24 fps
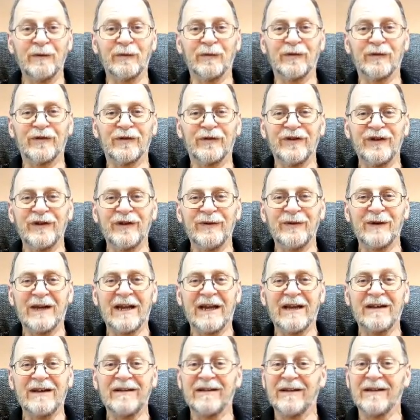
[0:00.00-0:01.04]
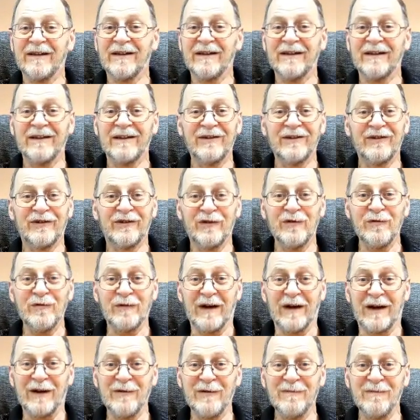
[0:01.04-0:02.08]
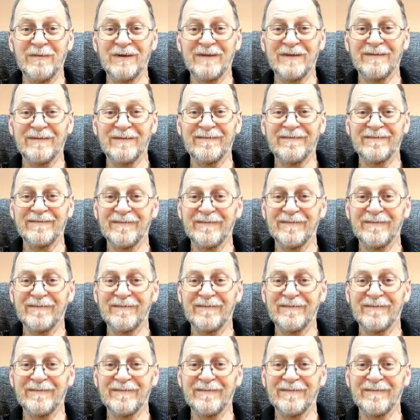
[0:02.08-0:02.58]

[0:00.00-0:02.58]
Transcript: We will see you again soon, I hope.